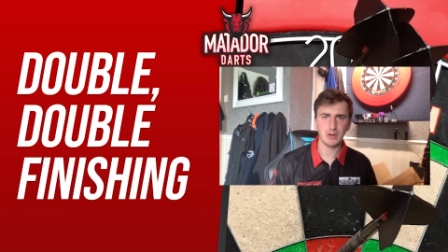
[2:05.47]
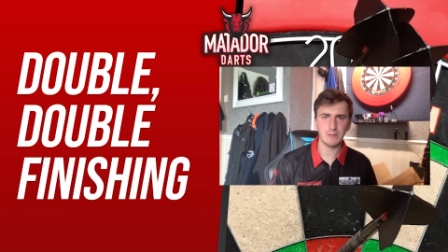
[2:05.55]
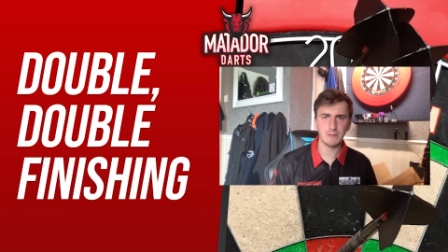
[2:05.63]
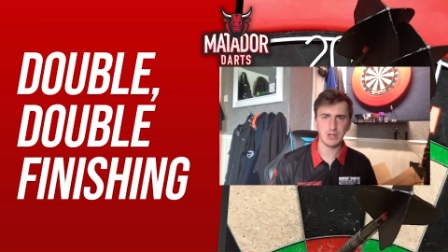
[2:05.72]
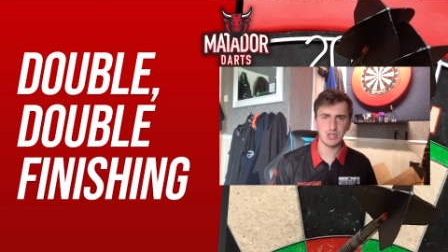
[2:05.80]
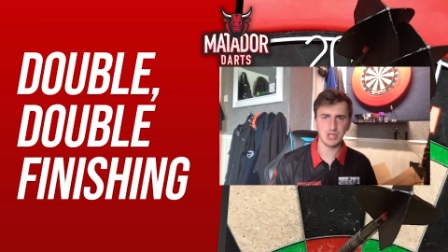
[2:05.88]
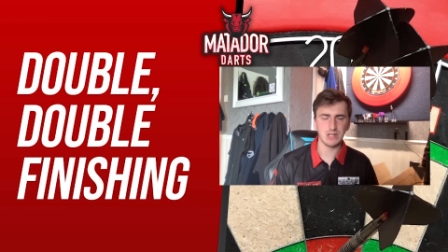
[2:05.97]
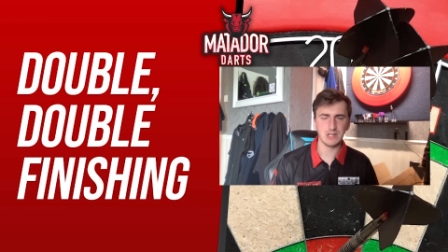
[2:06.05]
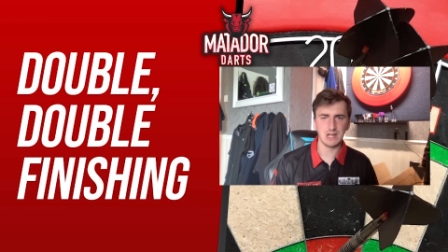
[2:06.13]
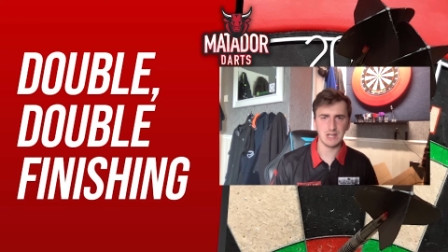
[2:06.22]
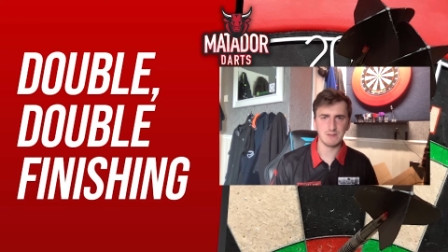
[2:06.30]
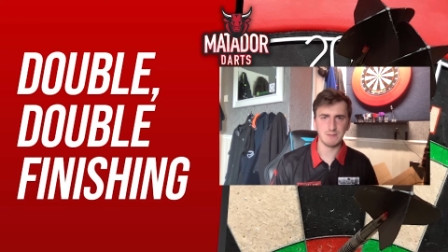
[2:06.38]
finish in as
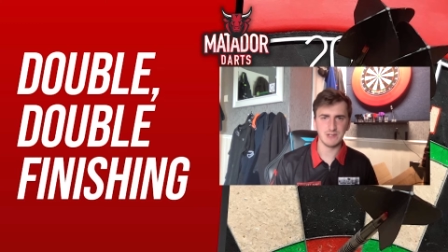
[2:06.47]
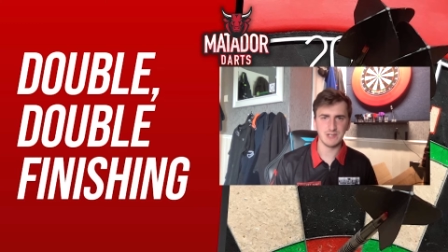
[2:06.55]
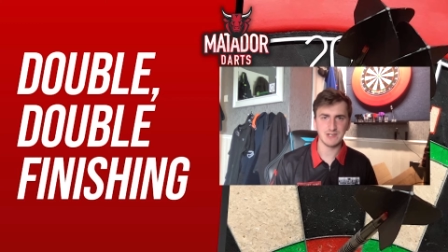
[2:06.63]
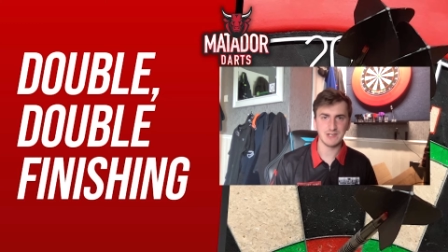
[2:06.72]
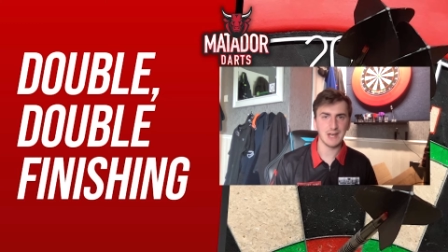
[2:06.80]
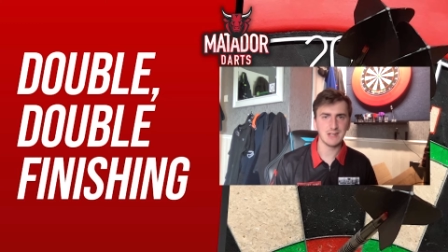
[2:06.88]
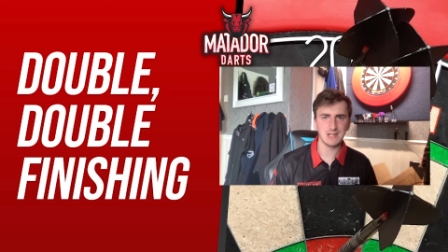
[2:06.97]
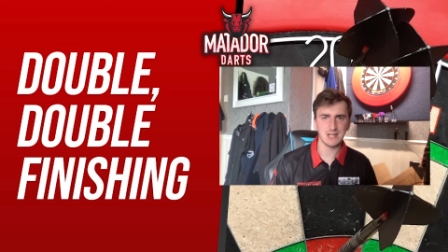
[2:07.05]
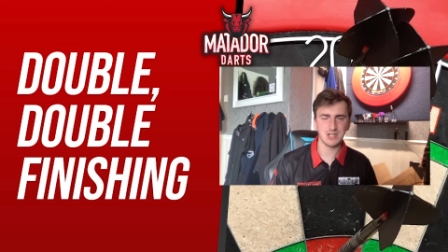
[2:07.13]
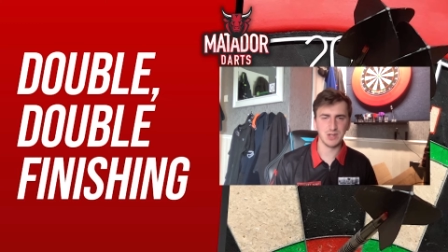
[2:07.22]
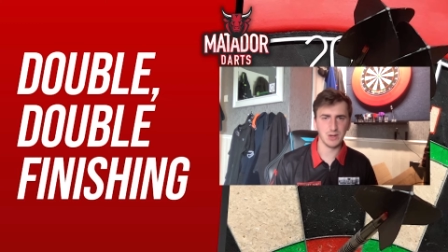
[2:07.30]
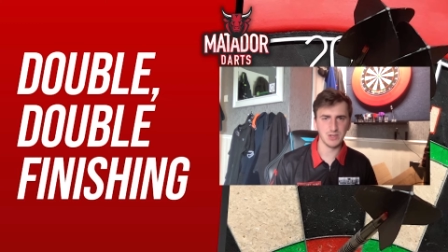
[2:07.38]
less visits and as
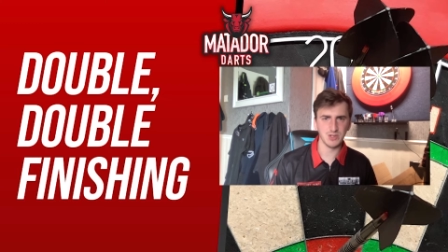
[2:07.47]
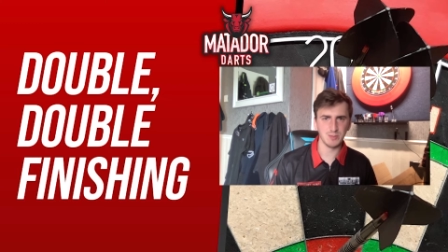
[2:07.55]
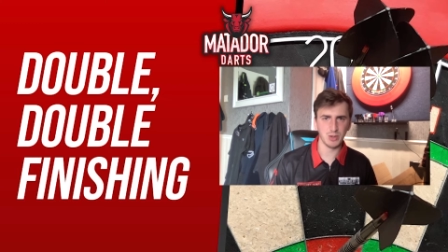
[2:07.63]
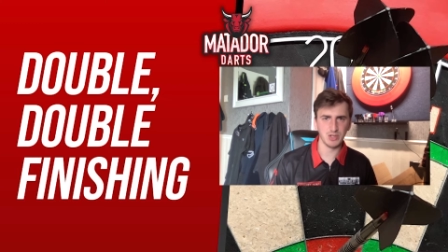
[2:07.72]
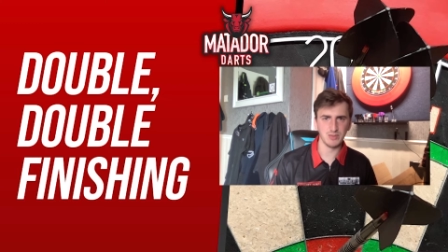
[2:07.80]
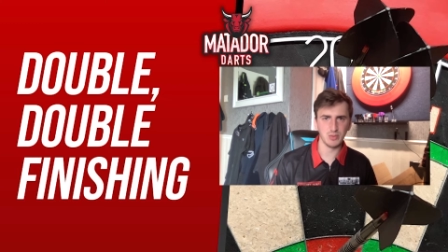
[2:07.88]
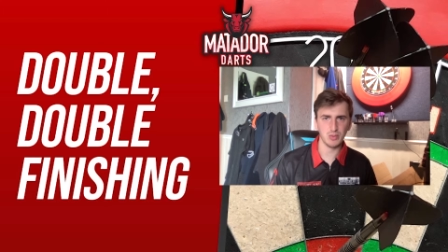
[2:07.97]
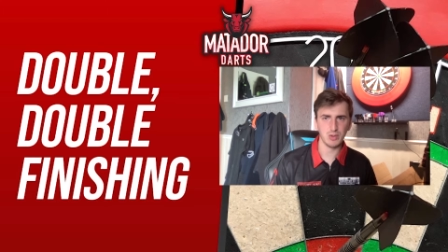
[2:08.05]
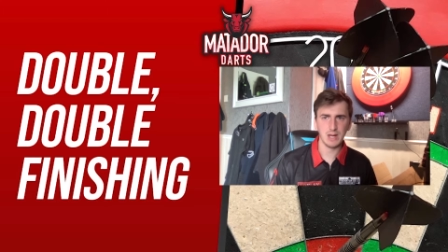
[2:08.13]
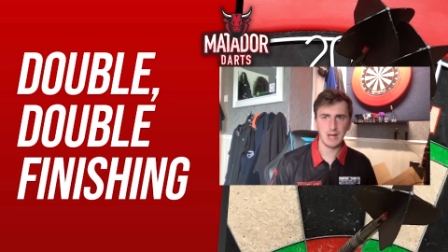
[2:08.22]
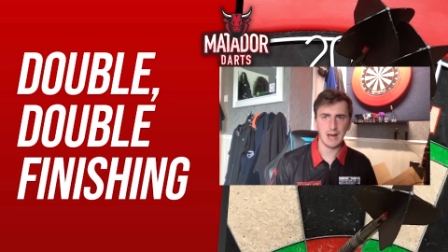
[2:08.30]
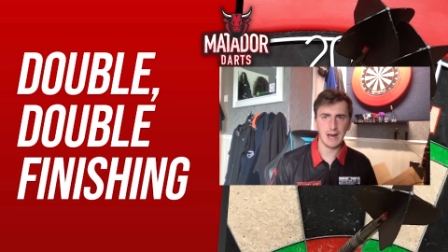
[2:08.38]
less darts as possible,
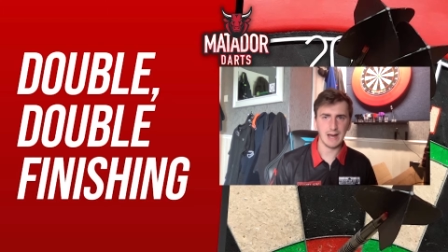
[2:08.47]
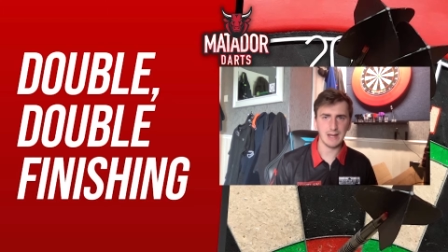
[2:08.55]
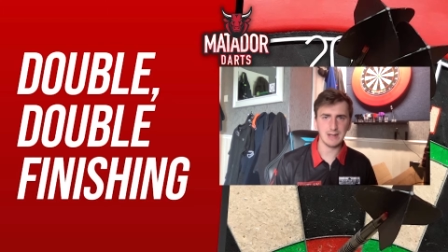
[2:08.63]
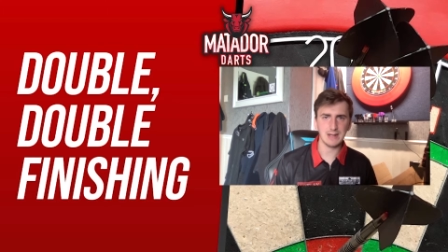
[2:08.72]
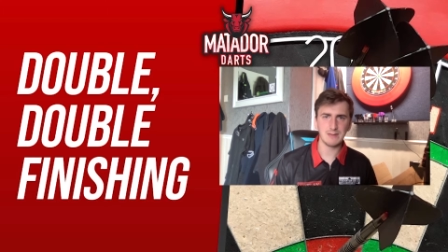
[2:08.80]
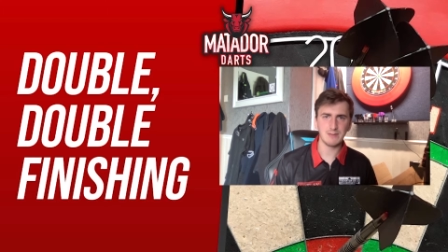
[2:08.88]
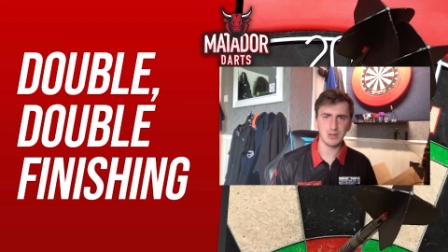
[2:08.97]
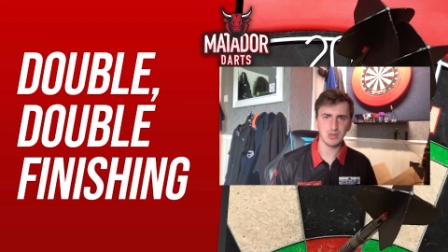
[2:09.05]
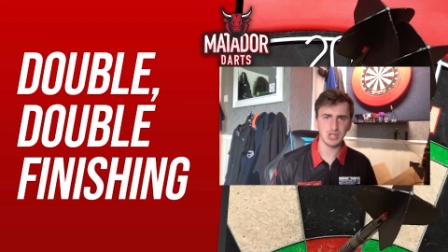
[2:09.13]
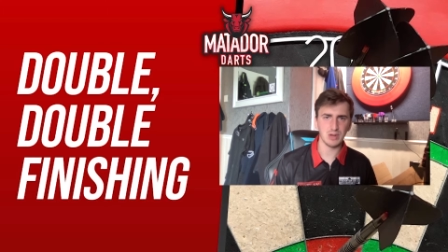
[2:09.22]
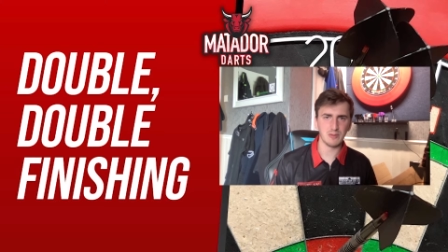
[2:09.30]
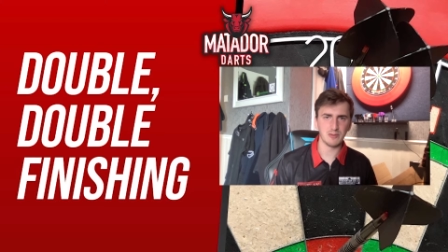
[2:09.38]
and leaving
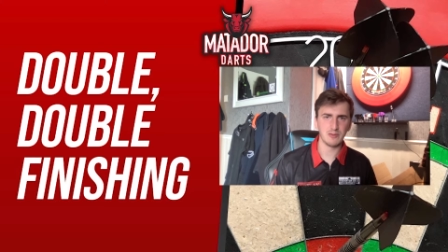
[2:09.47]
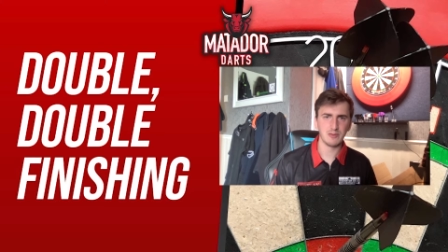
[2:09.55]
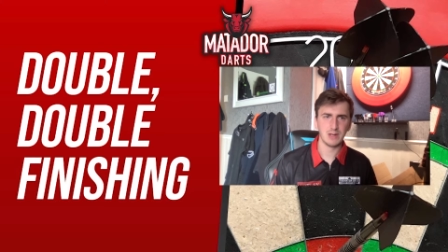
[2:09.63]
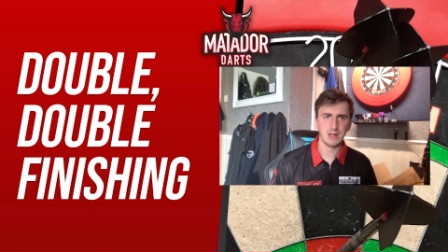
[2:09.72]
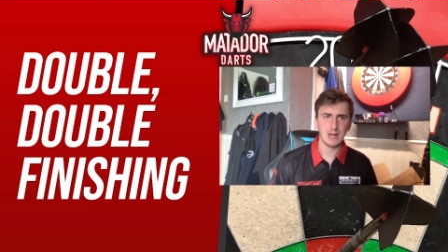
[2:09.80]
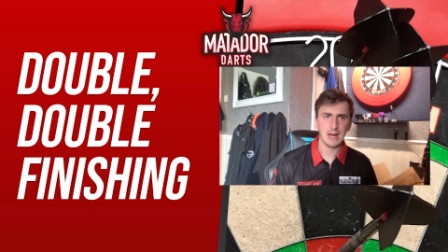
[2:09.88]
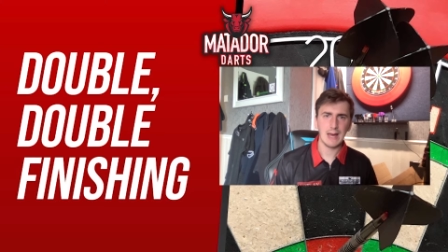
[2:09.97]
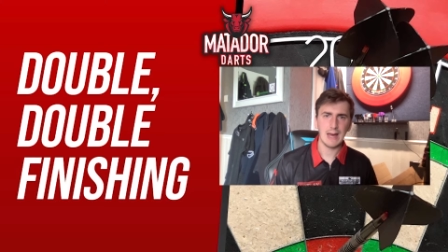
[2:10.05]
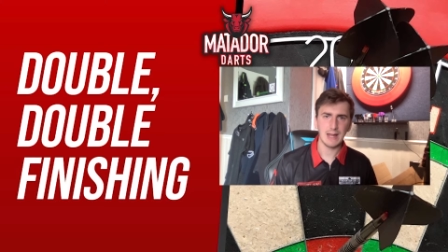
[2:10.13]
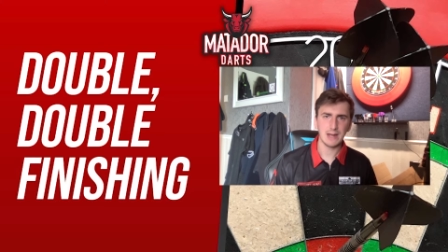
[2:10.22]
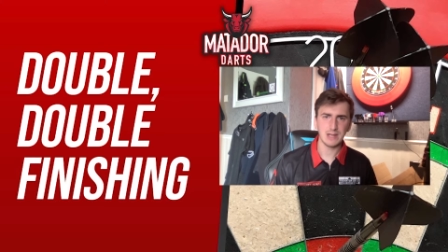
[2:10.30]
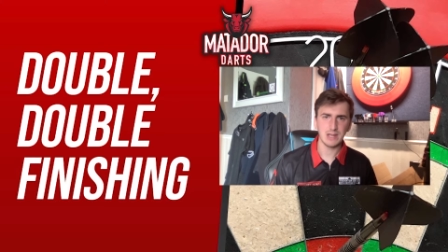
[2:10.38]
yourself
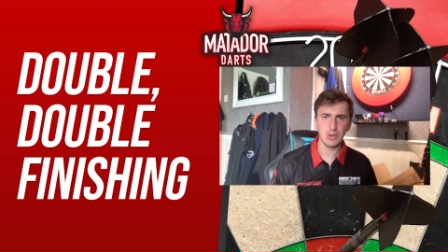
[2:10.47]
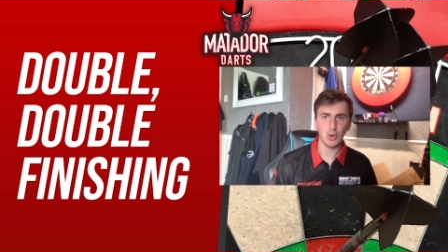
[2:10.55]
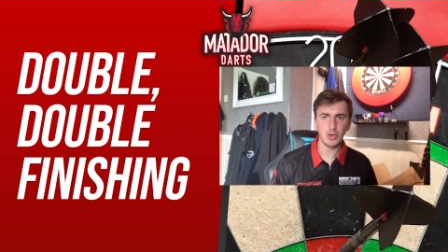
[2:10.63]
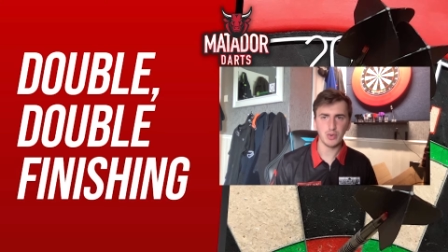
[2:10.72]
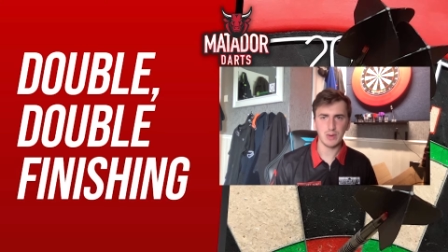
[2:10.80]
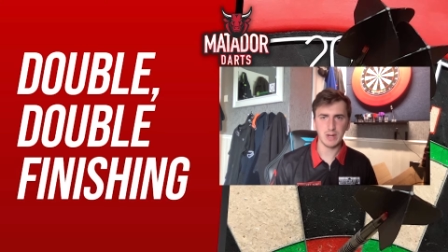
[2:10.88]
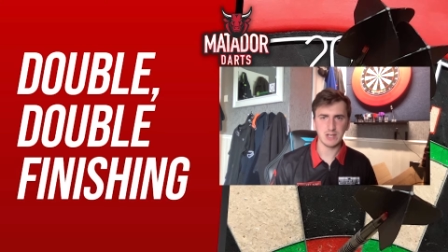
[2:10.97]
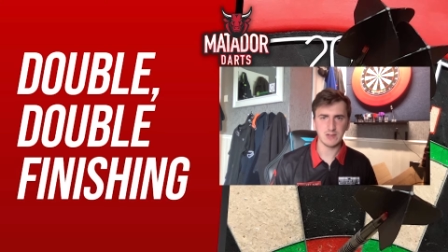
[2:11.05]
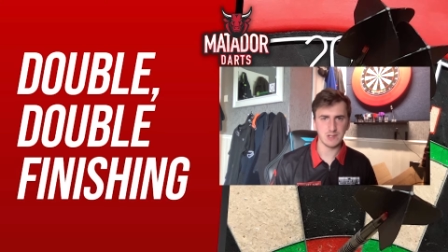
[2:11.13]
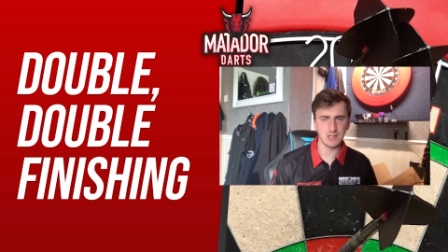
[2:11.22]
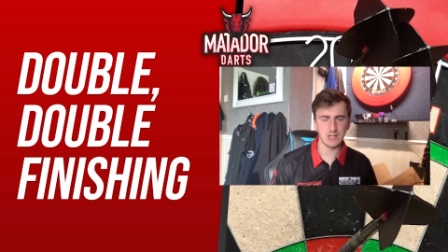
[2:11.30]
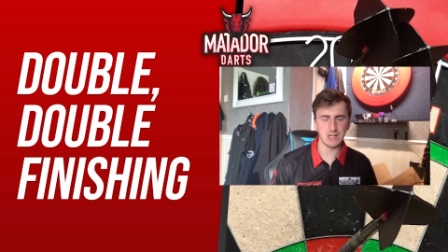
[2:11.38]
handy on your next
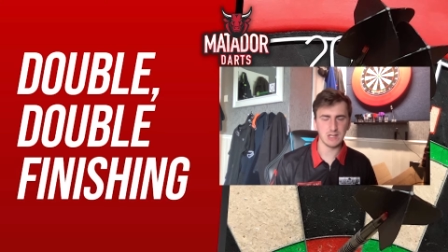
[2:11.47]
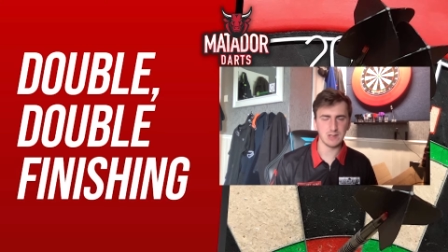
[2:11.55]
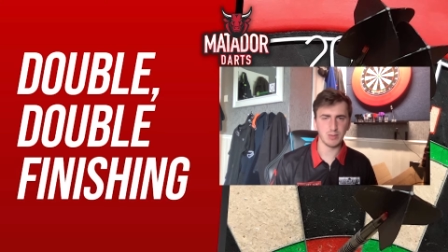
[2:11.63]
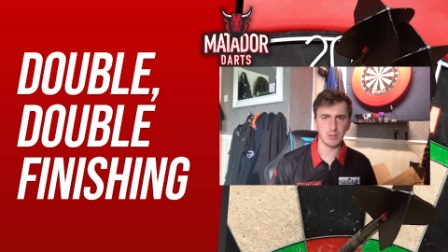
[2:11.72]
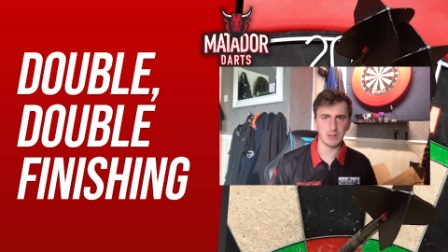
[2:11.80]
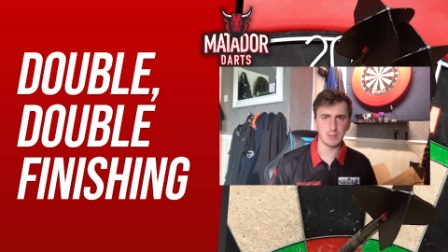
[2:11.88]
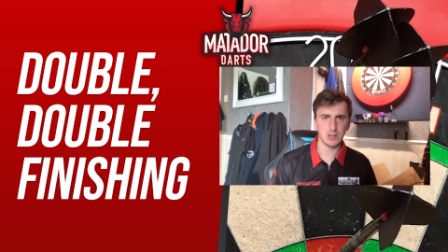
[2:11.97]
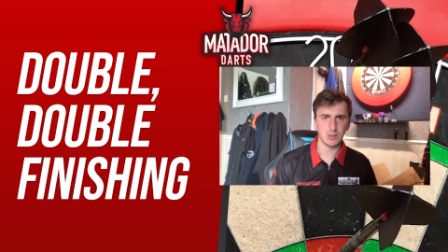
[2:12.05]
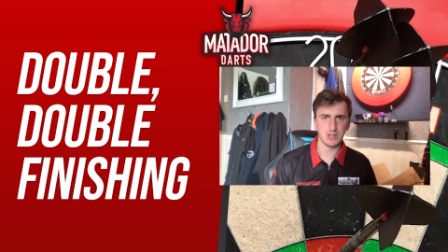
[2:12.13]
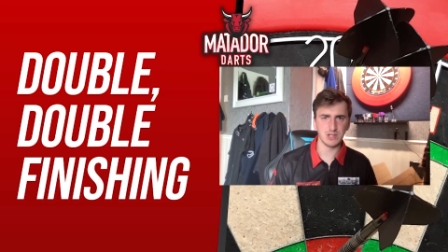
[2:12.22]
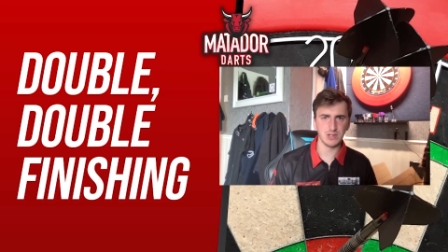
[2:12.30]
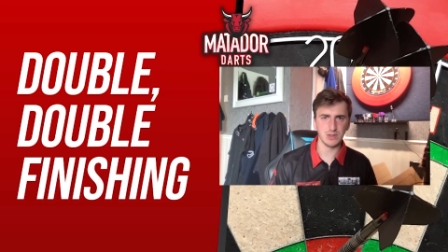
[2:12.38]
visit is probably the best
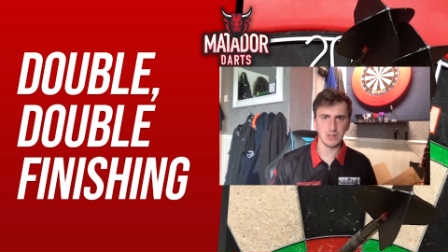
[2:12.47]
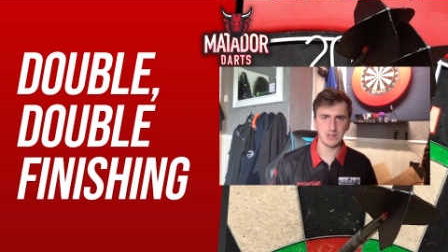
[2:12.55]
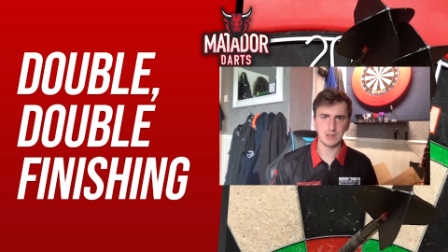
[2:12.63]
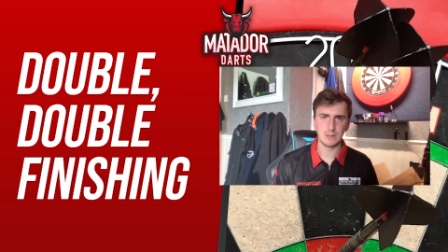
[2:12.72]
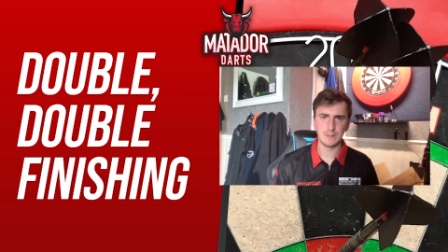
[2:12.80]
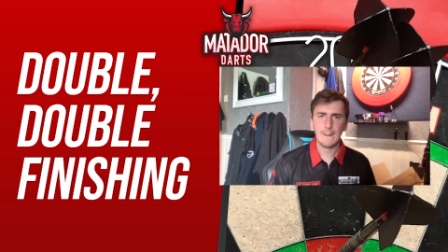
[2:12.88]
way to do this.